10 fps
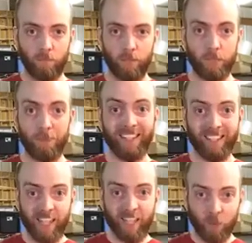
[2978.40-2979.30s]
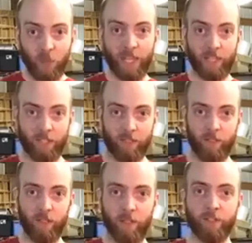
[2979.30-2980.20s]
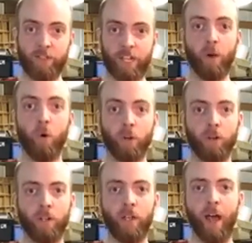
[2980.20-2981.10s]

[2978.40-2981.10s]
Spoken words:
It's been 6 weeks since I ordered.